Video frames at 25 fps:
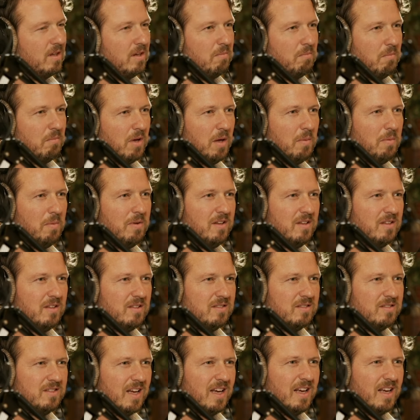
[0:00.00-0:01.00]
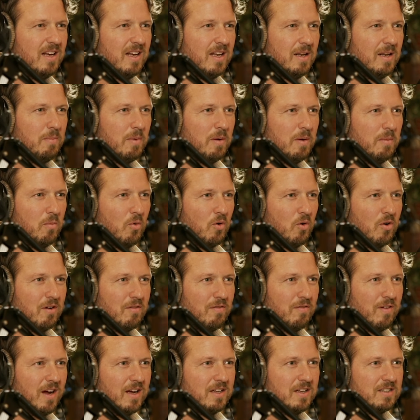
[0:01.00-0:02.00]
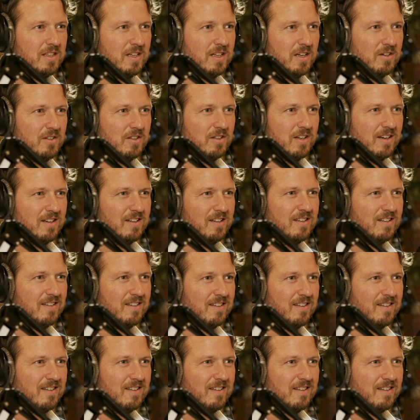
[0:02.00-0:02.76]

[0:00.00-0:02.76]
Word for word: Maybe take a little bit more advice here and there